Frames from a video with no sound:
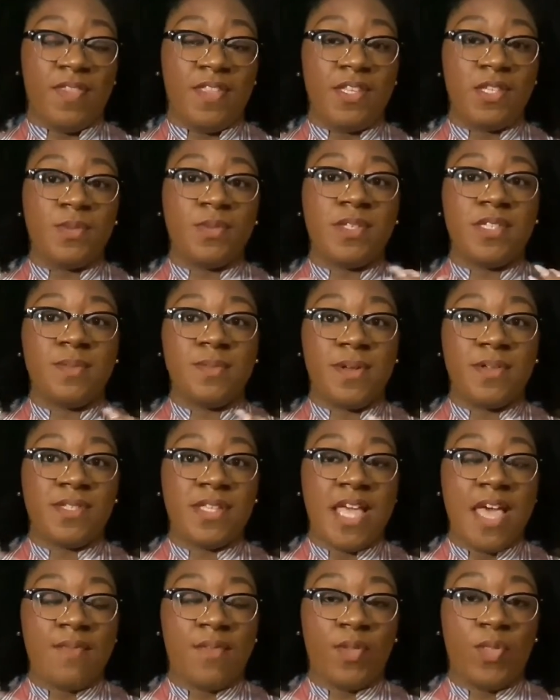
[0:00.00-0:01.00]
This was
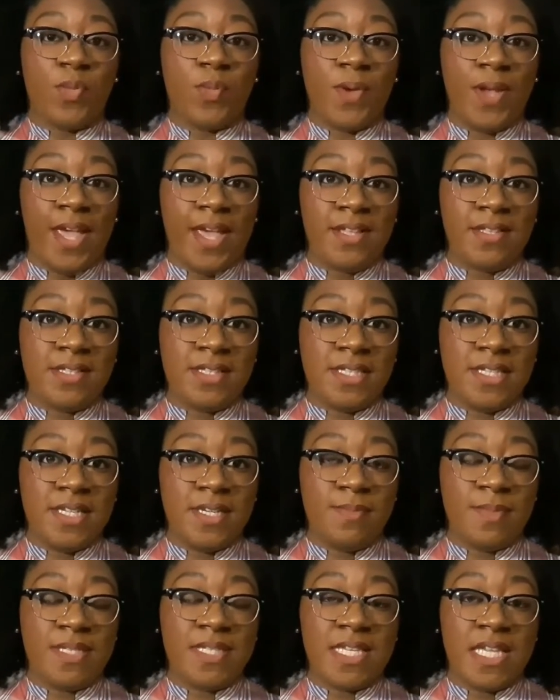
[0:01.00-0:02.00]
supposed to have a 3/8
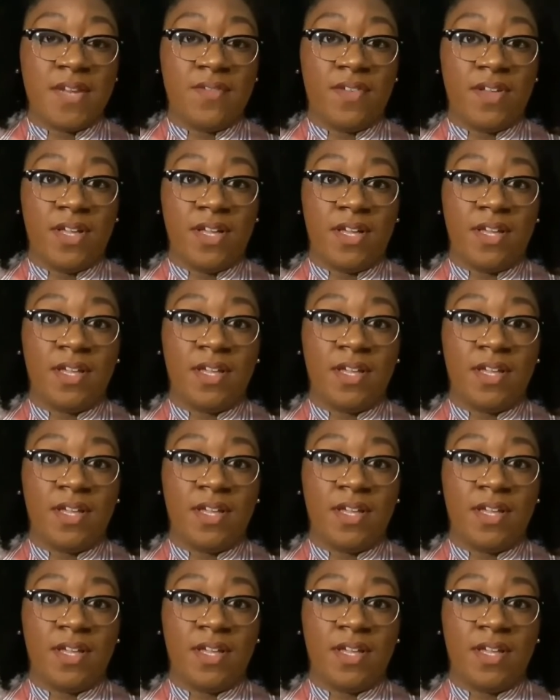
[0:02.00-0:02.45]
seam instead of